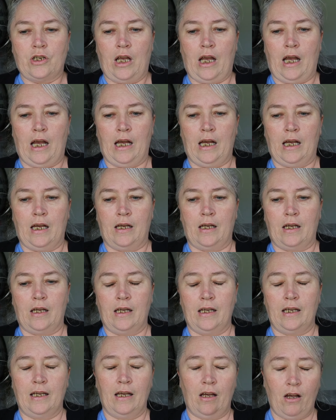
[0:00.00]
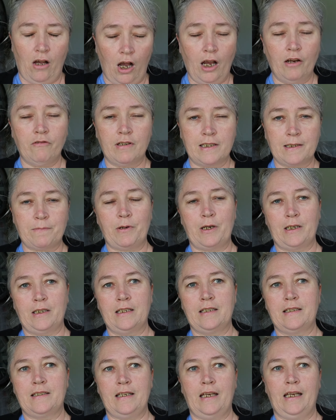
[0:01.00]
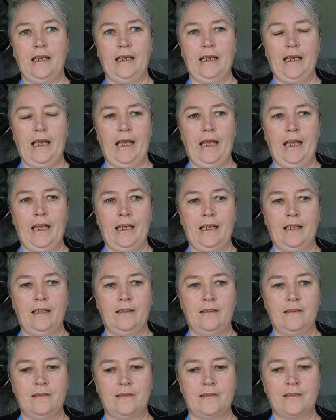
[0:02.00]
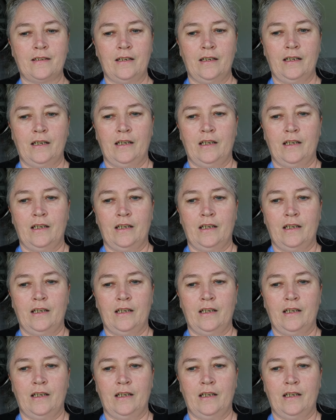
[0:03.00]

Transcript: high risk pregnancy and